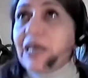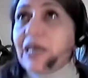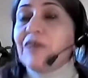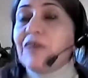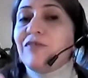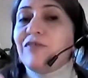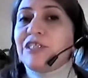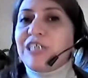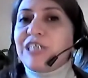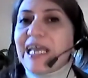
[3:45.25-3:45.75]

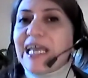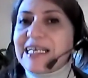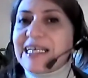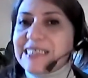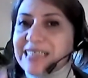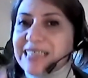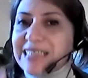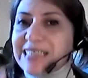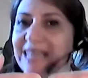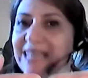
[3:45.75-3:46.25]
which
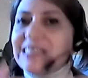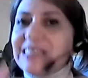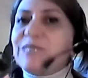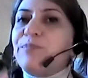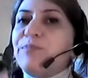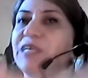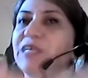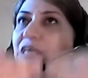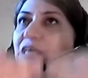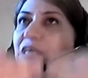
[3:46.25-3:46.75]
extends
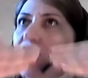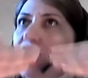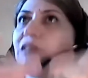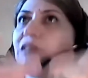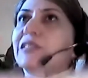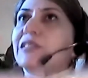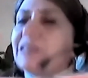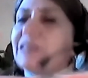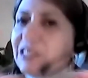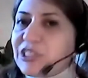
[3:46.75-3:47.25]

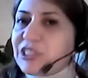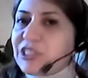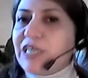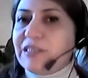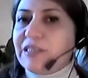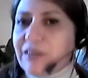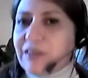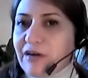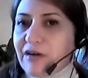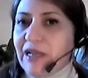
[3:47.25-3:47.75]
beyond the
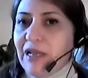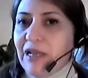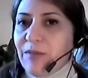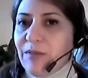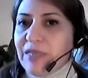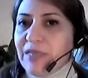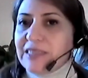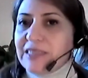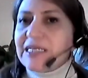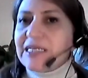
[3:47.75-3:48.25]
gender element